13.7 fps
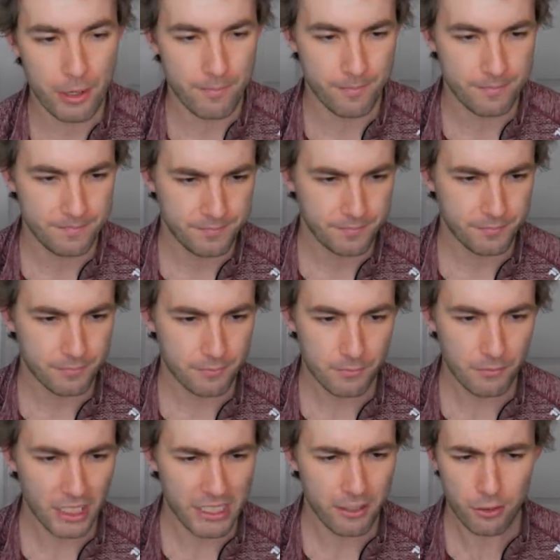it,
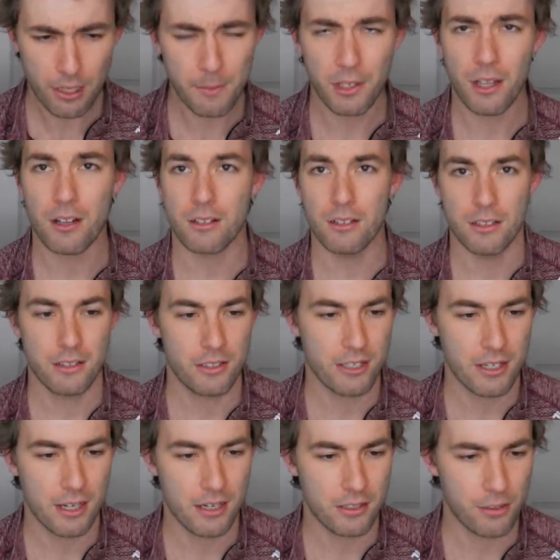and it'll come along. You
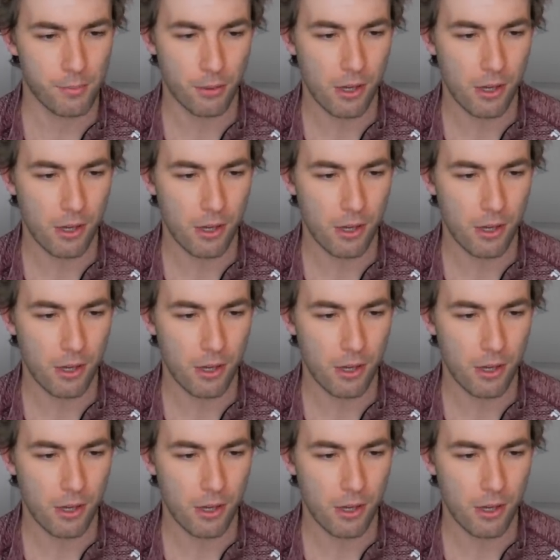just gotta do